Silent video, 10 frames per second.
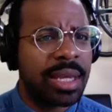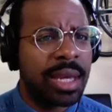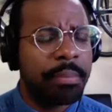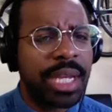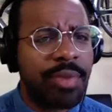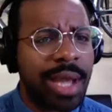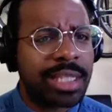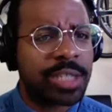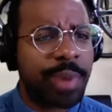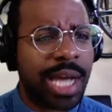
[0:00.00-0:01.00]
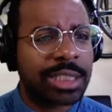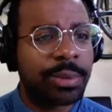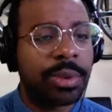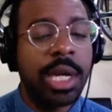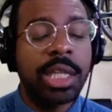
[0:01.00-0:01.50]
many ways as
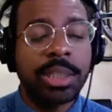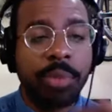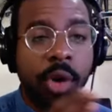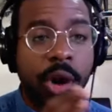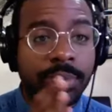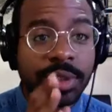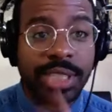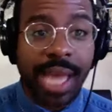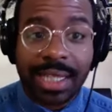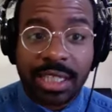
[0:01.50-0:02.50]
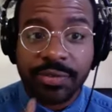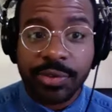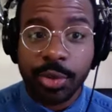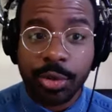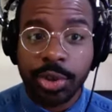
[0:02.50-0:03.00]
possible. The more objective
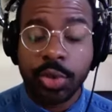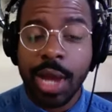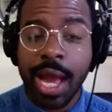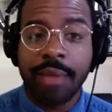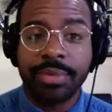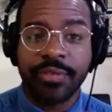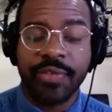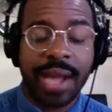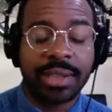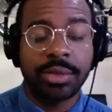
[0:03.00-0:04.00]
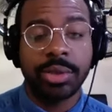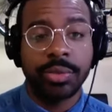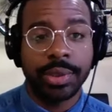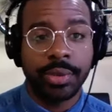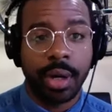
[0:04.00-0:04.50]
tools you have, the faster you
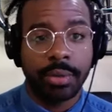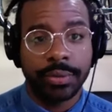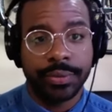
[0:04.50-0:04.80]
will grow.